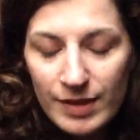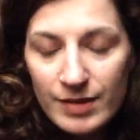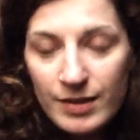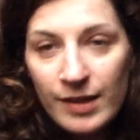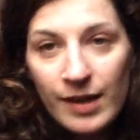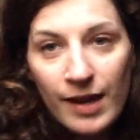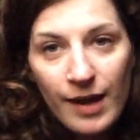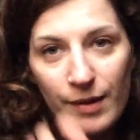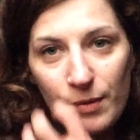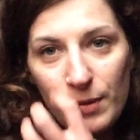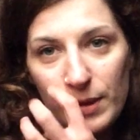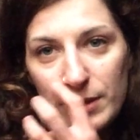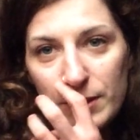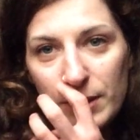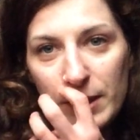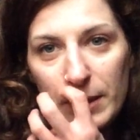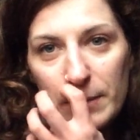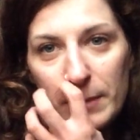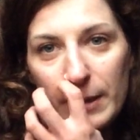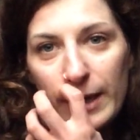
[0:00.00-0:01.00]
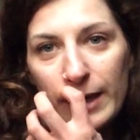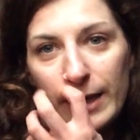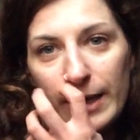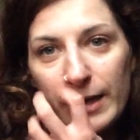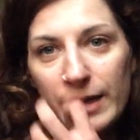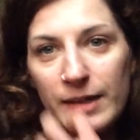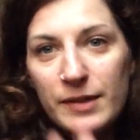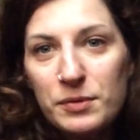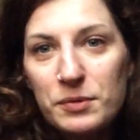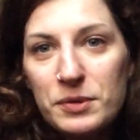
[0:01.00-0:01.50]
yeah, I went to cut my
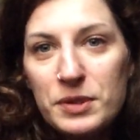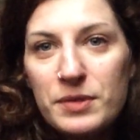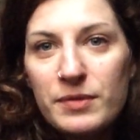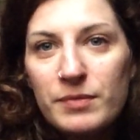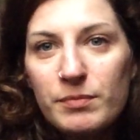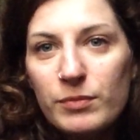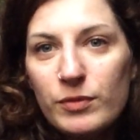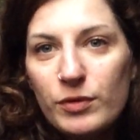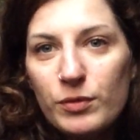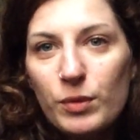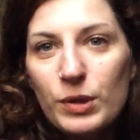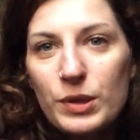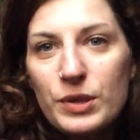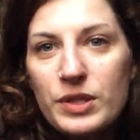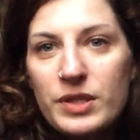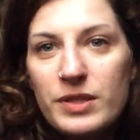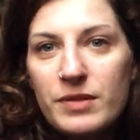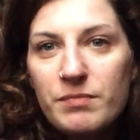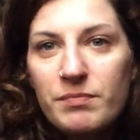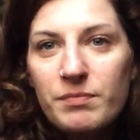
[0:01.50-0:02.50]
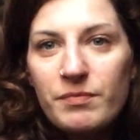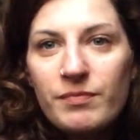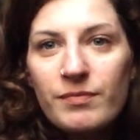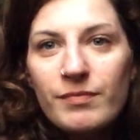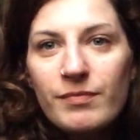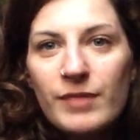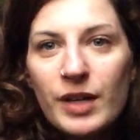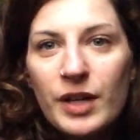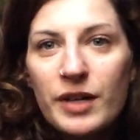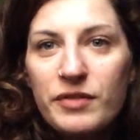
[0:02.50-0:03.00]
hair, and it was the worst
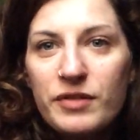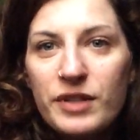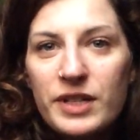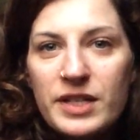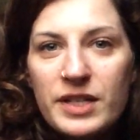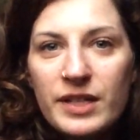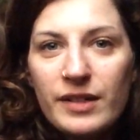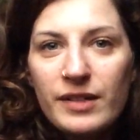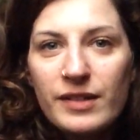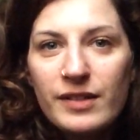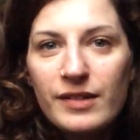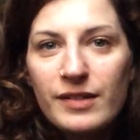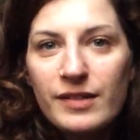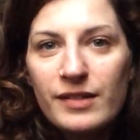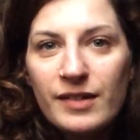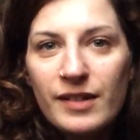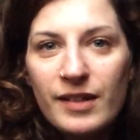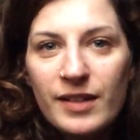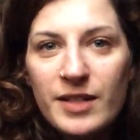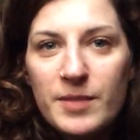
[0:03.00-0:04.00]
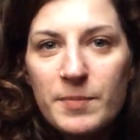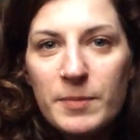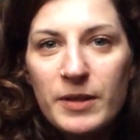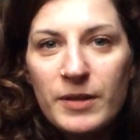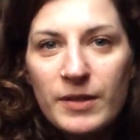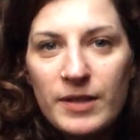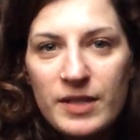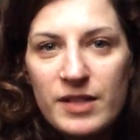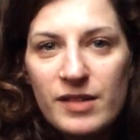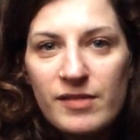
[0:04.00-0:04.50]
hairdressing
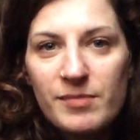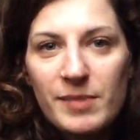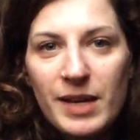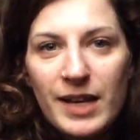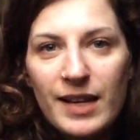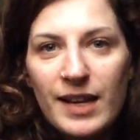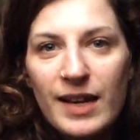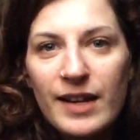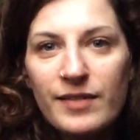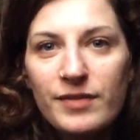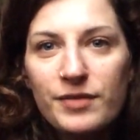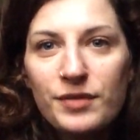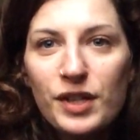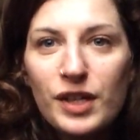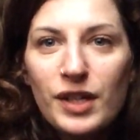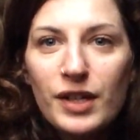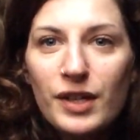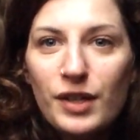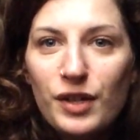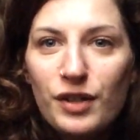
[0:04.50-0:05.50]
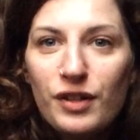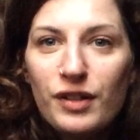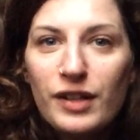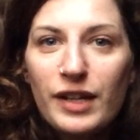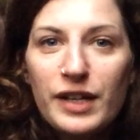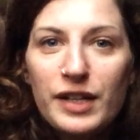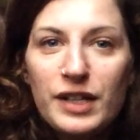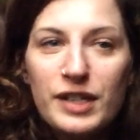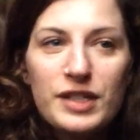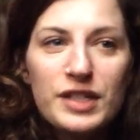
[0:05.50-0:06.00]
experience of my life. The
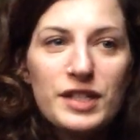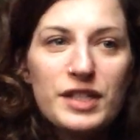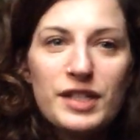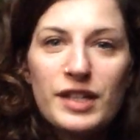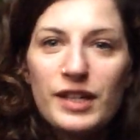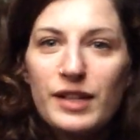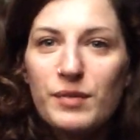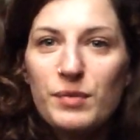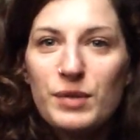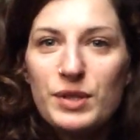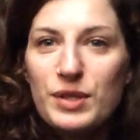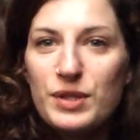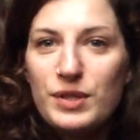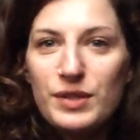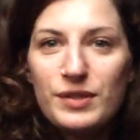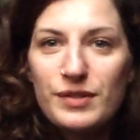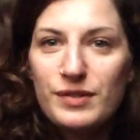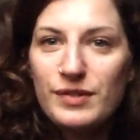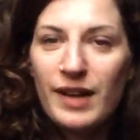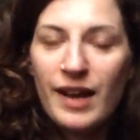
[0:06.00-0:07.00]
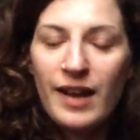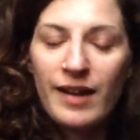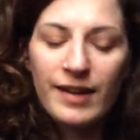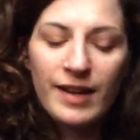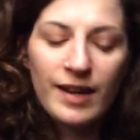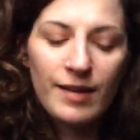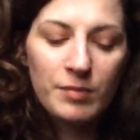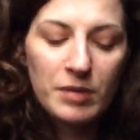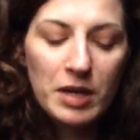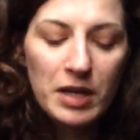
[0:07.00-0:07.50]
lady just like I
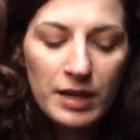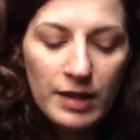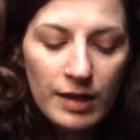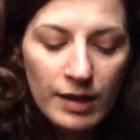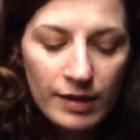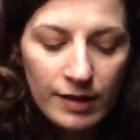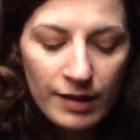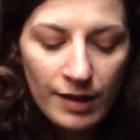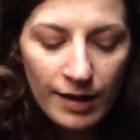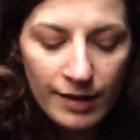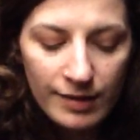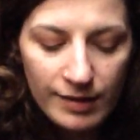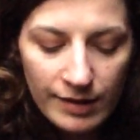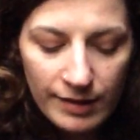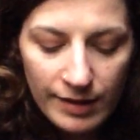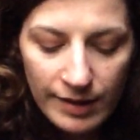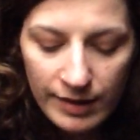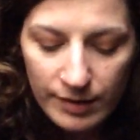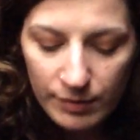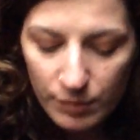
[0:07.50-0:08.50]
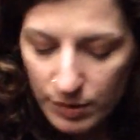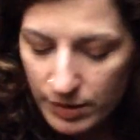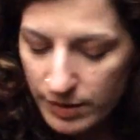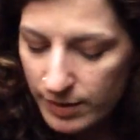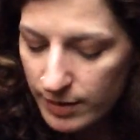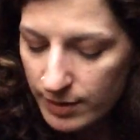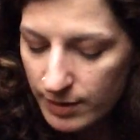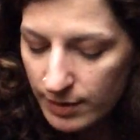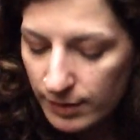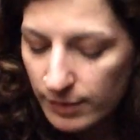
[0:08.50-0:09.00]
came in, and the lady
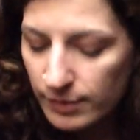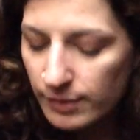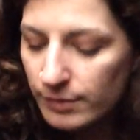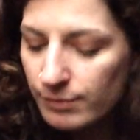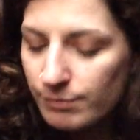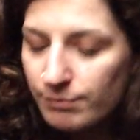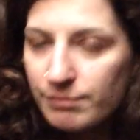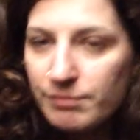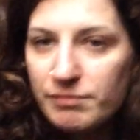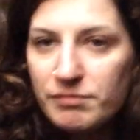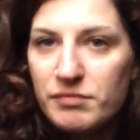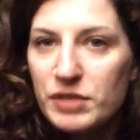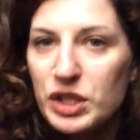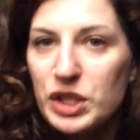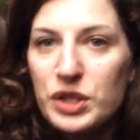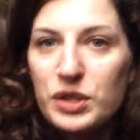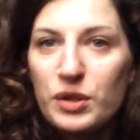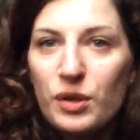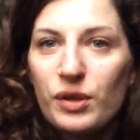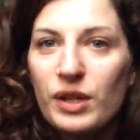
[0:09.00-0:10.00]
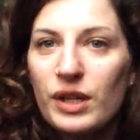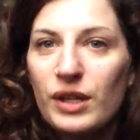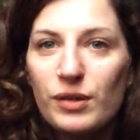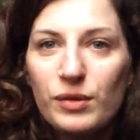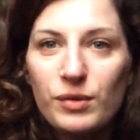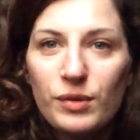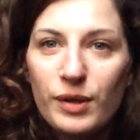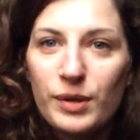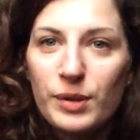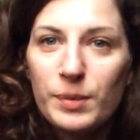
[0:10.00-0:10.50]
was just talking
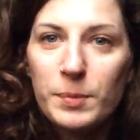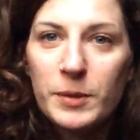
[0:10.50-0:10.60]
to other